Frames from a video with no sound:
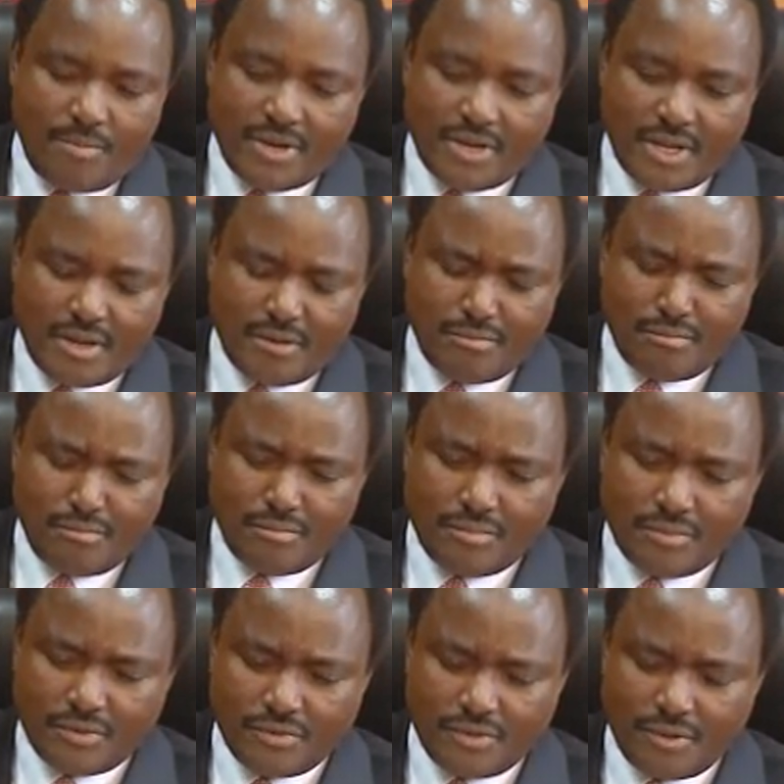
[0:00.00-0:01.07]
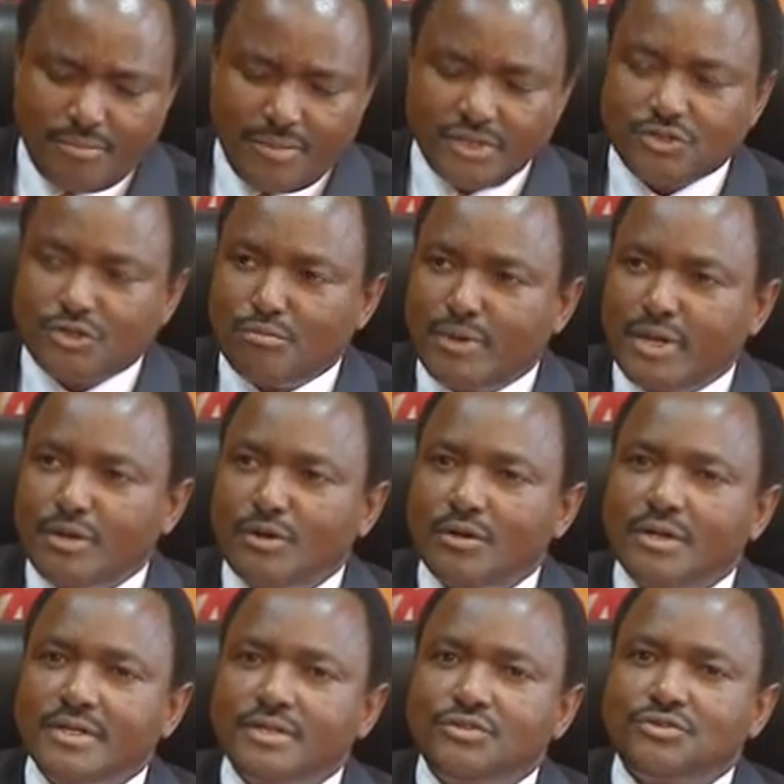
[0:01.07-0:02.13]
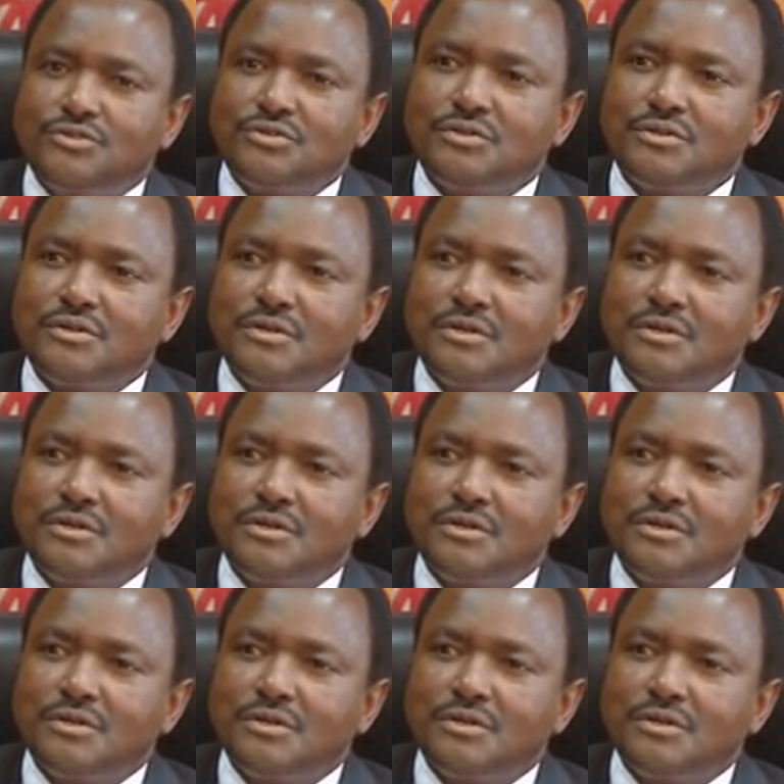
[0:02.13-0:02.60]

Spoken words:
But I am, to the best of my knowledge,